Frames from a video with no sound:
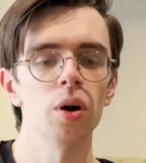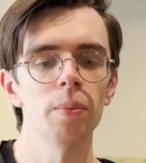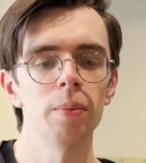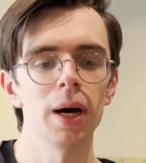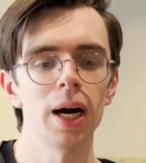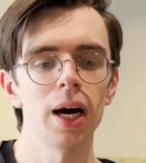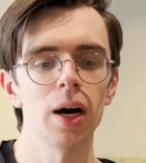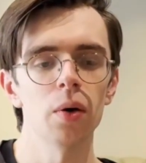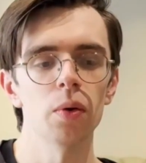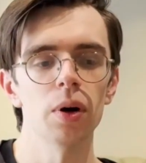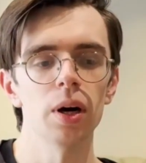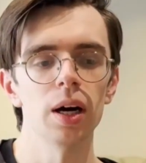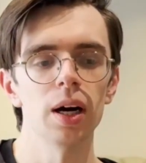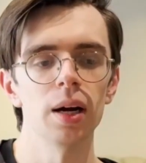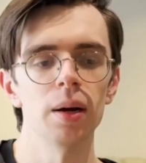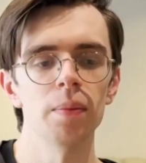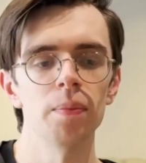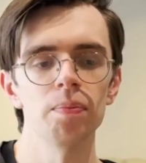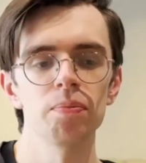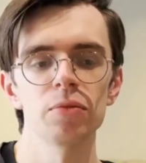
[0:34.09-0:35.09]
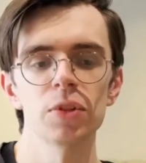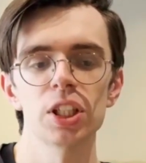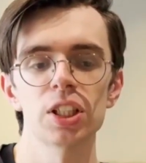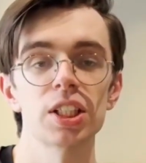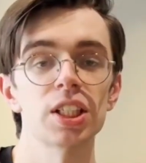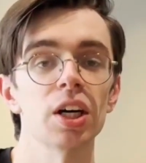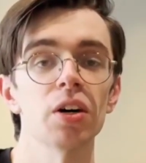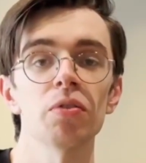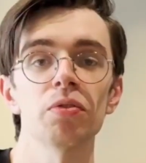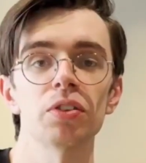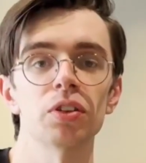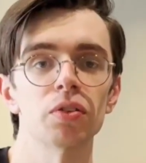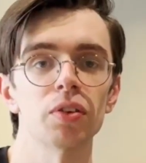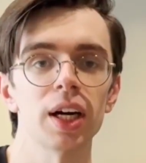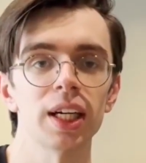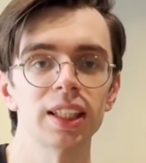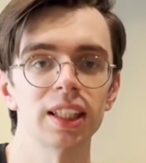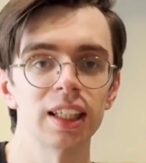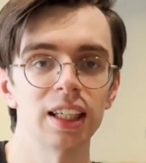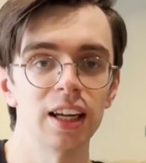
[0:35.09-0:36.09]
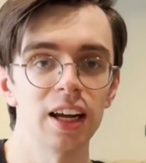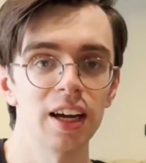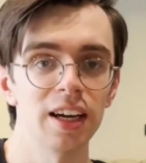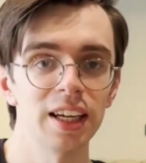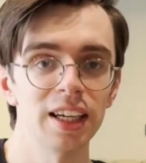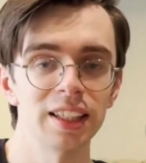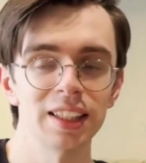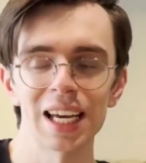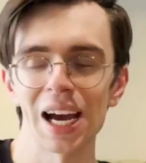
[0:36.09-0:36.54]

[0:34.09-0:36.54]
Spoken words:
about self-directed learning.